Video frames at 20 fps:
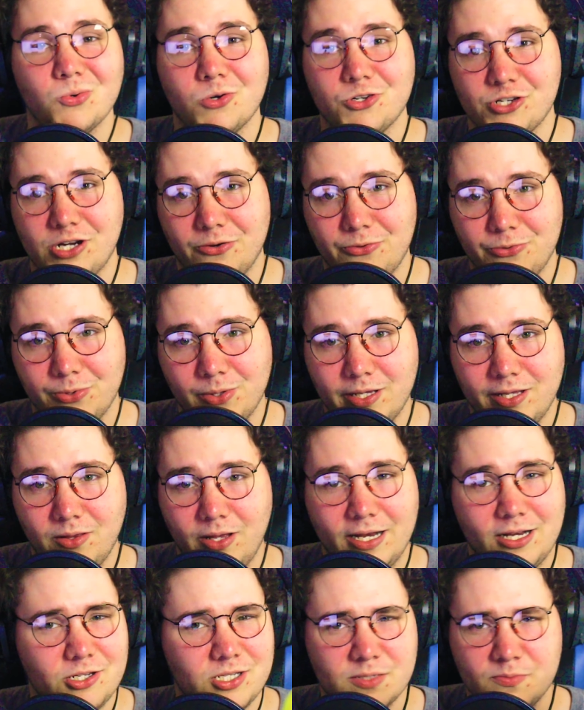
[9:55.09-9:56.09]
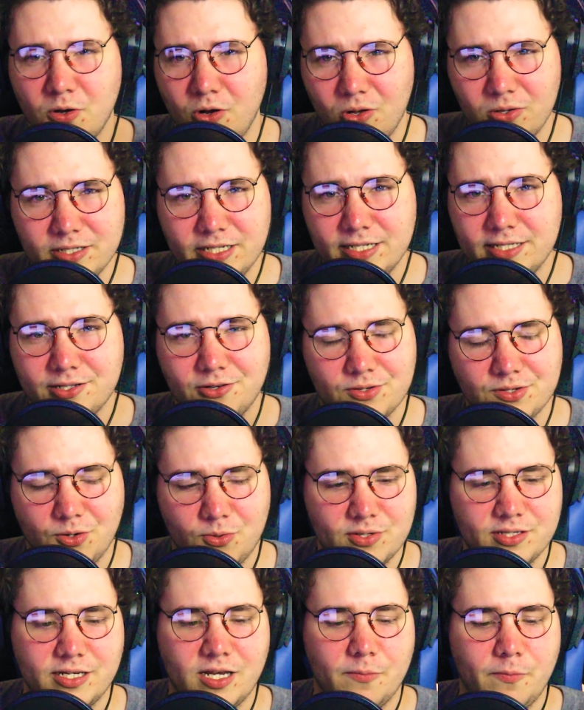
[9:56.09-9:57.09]
which I really like. Small details
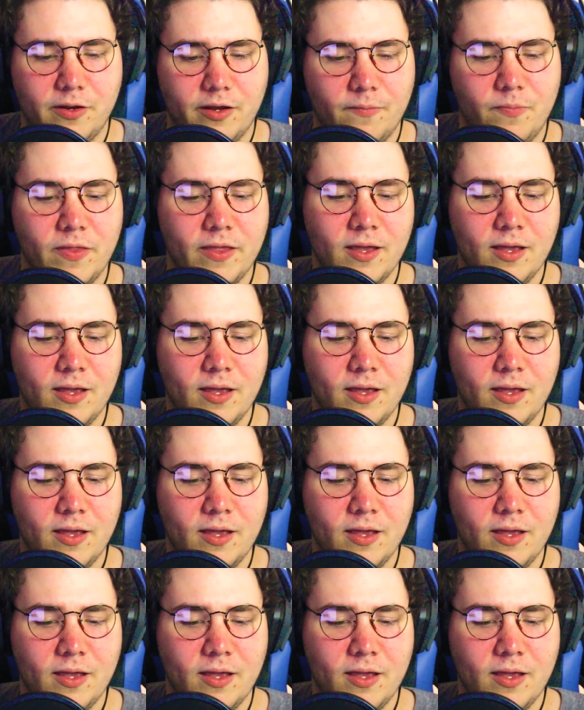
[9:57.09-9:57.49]
always get me.